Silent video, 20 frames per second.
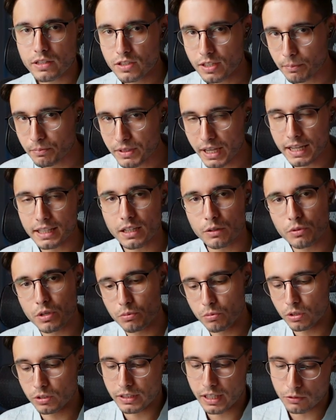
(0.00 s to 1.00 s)
Some data we
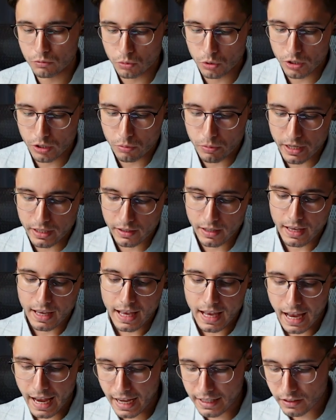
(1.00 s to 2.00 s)
will then work with,
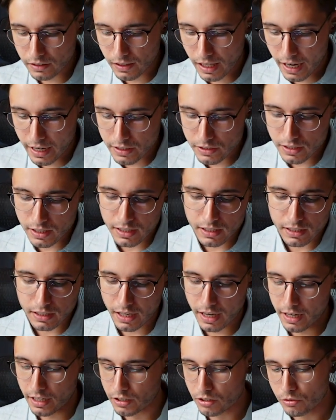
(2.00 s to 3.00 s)
analyzing
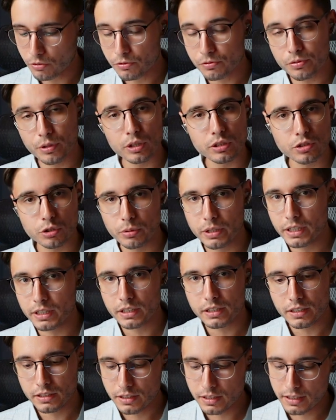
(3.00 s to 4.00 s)
and
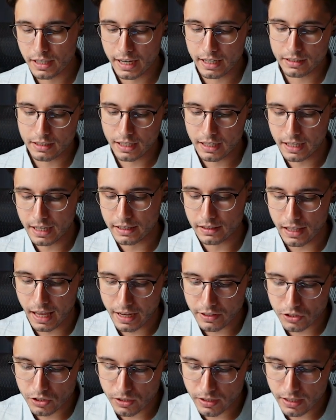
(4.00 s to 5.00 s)
filtering the data, and
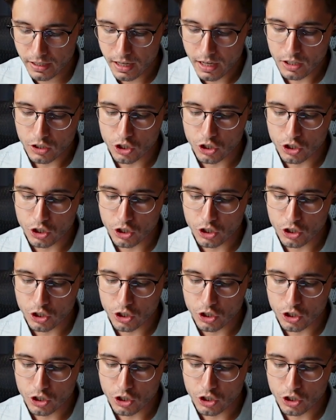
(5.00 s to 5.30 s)
lastly,